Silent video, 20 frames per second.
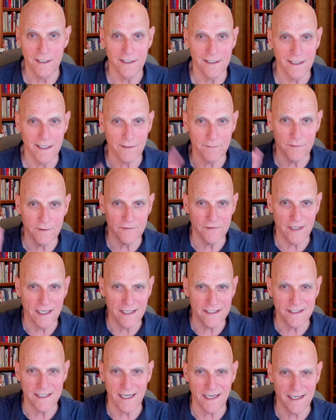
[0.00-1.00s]
Yeah, but if it
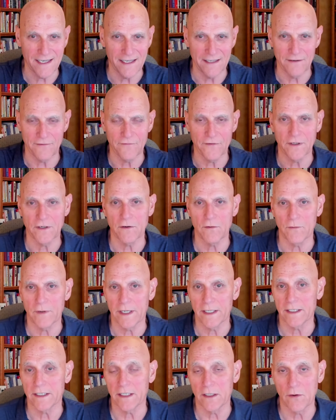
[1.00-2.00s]
has that kind of
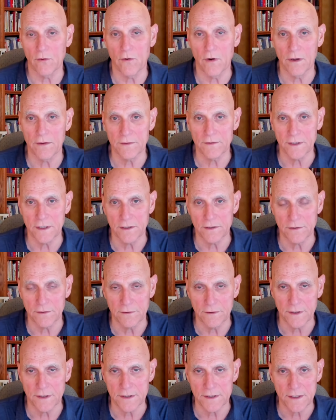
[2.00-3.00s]
finger-wagging quality to
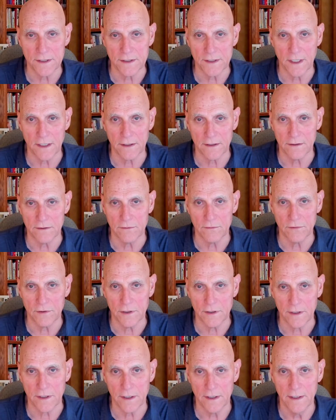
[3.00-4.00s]
it, it's just not going to
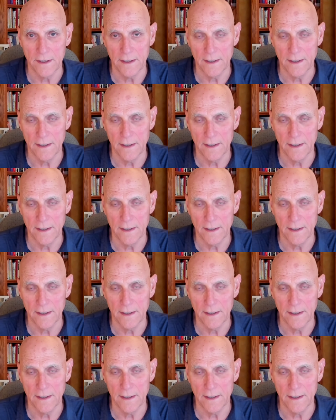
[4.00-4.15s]
work,